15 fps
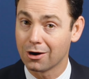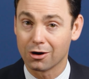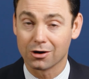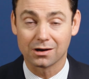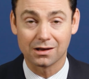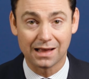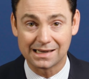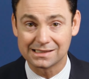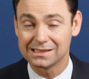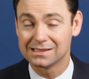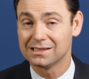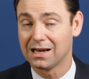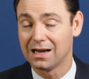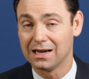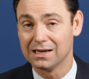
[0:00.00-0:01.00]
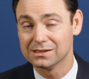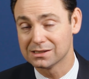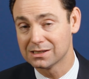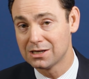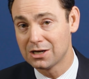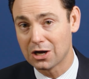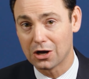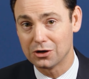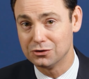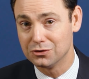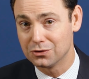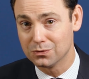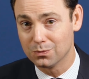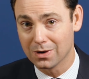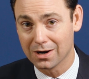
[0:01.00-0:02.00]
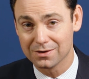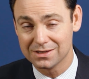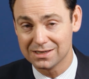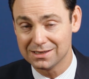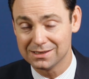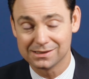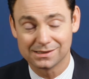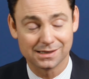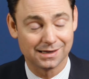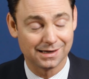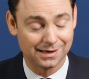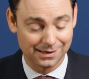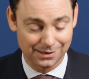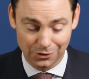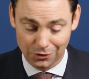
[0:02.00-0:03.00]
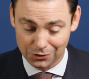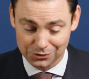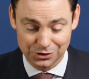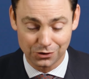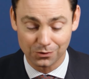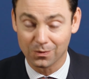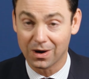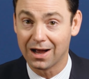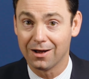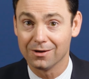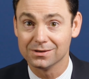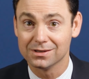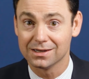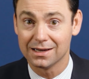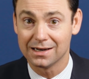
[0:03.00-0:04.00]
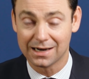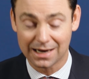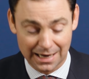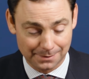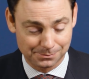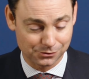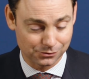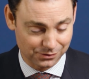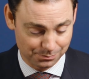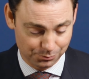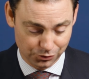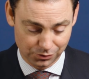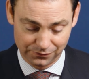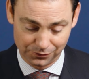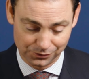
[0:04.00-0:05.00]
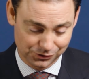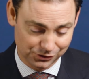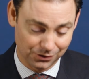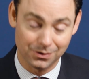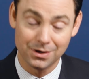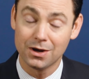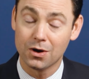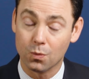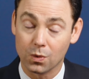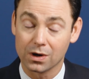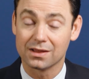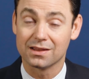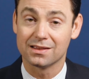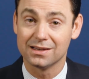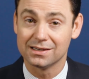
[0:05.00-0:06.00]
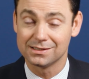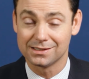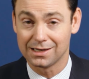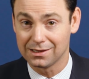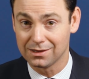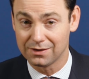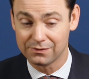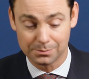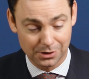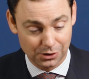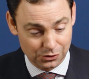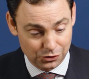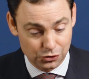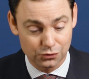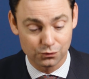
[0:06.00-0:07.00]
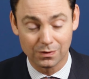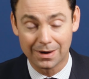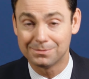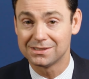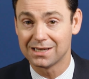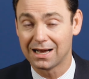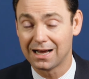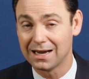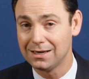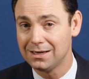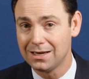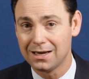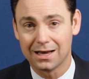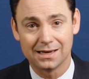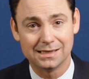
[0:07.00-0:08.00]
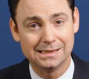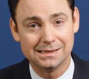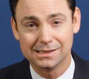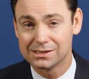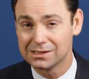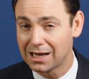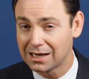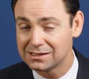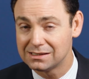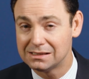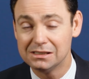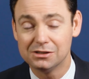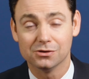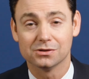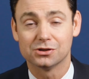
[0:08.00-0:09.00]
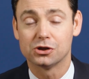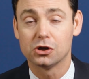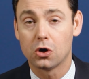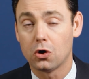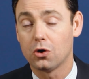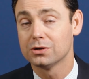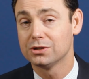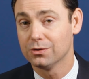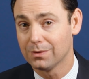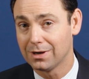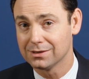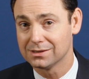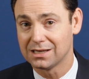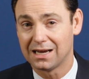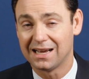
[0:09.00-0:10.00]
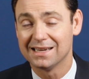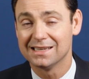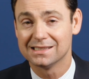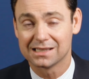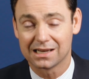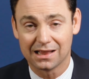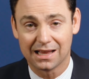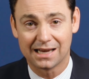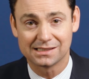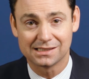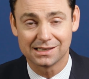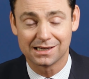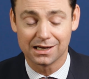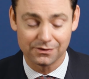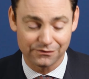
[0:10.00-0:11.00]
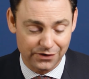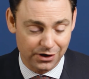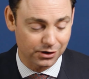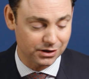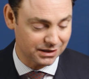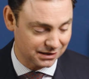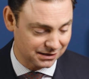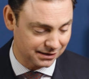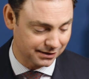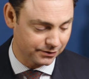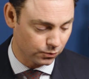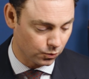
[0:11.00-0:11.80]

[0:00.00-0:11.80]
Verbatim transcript: Our classic ties uh, you could wear these uh, all year round and absolutely beautiful. So one of the things that I love about a good rep tie uh, is it's not seasonal. It's an all year round tie. It's classic and very easily